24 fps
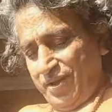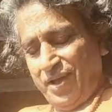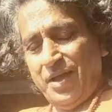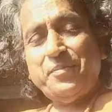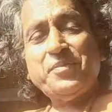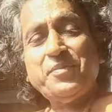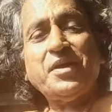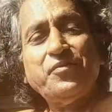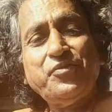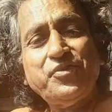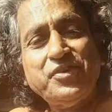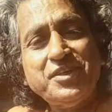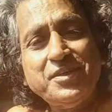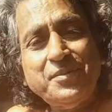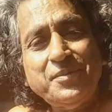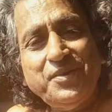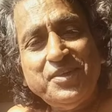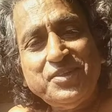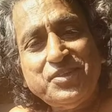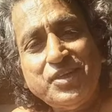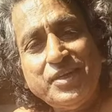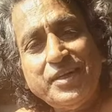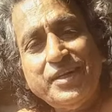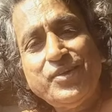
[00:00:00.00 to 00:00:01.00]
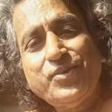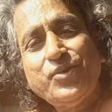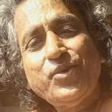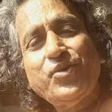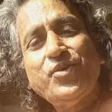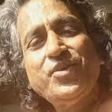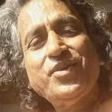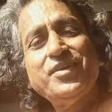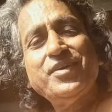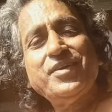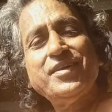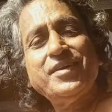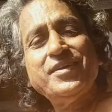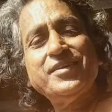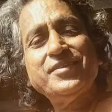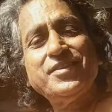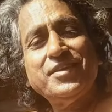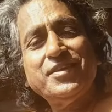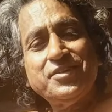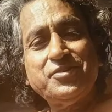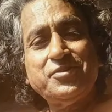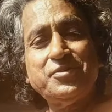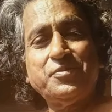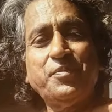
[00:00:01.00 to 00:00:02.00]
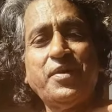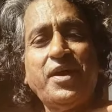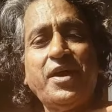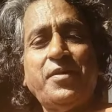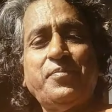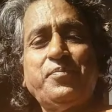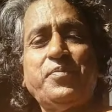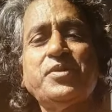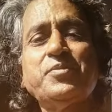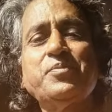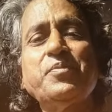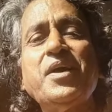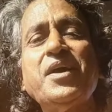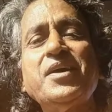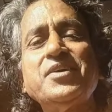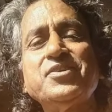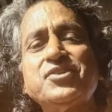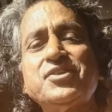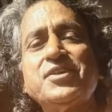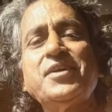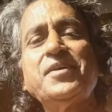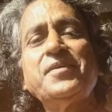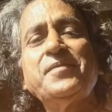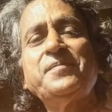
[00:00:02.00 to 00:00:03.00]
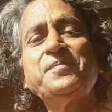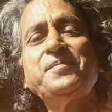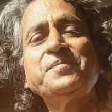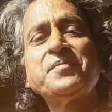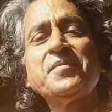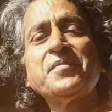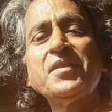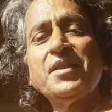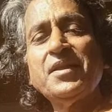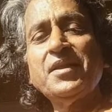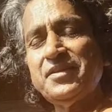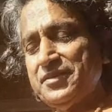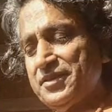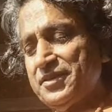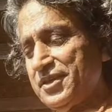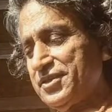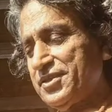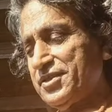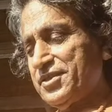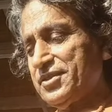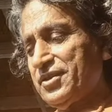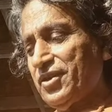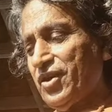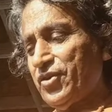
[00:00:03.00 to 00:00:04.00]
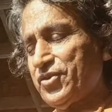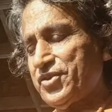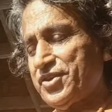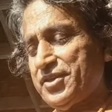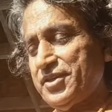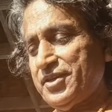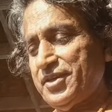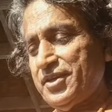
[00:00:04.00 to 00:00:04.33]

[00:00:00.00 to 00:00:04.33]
I'm comfortably sitting on this my Padmasana. Just not